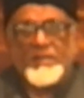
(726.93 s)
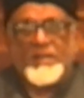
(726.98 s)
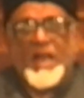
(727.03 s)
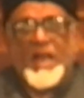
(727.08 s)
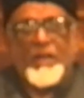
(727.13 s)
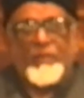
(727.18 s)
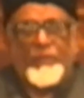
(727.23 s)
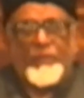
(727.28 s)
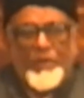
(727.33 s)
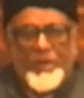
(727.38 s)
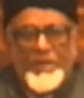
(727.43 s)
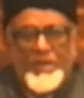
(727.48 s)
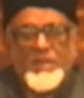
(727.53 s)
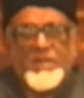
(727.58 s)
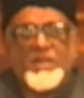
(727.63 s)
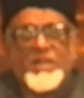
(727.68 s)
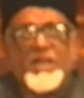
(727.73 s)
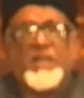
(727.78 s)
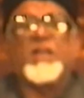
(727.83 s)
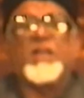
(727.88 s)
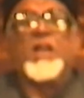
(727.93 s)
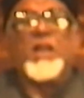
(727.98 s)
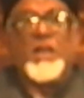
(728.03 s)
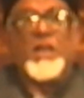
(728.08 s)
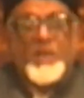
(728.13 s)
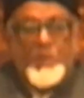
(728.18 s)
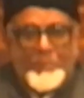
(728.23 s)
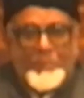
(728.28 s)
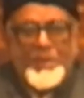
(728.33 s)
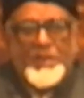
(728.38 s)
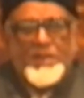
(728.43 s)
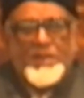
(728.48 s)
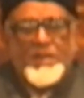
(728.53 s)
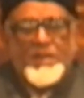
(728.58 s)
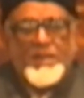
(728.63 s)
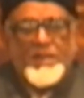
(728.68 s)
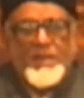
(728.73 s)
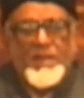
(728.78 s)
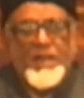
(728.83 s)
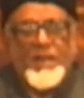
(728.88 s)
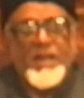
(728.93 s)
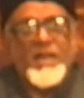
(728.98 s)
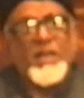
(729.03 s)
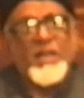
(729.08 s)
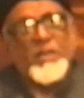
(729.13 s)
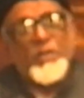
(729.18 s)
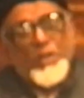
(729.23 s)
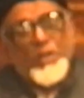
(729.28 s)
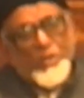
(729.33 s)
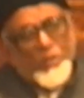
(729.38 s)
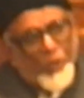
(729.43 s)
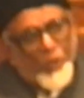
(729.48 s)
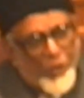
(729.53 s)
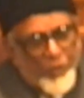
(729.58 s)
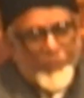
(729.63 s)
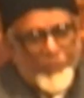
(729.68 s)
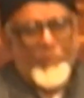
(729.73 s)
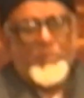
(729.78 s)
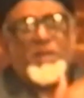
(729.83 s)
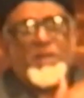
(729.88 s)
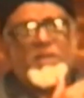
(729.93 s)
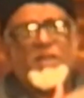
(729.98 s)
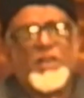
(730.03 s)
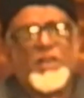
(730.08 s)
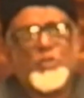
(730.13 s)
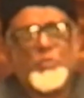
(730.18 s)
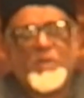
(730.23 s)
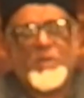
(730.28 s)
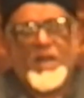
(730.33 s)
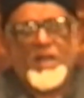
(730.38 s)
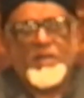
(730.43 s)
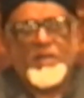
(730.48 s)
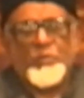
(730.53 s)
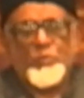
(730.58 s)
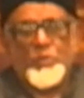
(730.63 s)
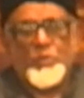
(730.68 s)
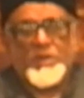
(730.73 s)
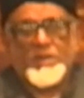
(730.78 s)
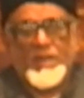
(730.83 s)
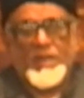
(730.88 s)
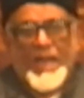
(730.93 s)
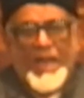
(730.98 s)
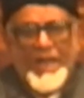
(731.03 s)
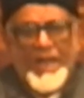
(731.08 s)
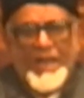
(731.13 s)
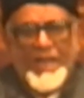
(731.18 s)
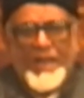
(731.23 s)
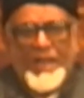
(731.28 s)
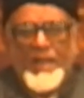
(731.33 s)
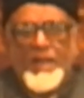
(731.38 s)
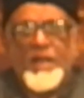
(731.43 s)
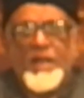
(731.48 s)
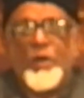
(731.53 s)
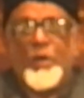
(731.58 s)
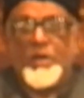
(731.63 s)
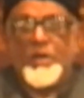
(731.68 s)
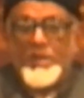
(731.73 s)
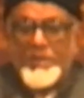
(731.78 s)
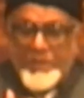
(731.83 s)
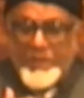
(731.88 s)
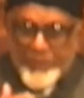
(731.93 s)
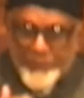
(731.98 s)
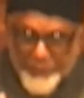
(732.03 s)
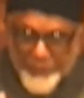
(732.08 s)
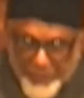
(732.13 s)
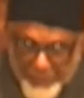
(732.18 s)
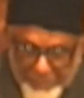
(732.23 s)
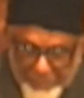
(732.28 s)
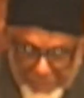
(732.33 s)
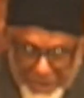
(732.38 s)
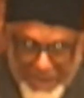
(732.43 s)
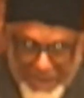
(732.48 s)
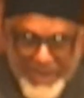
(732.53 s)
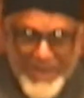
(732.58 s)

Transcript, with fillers: that I have fallen sick repeatedly? No, it's all from Allah subhanahu wa ta'ala, or is it from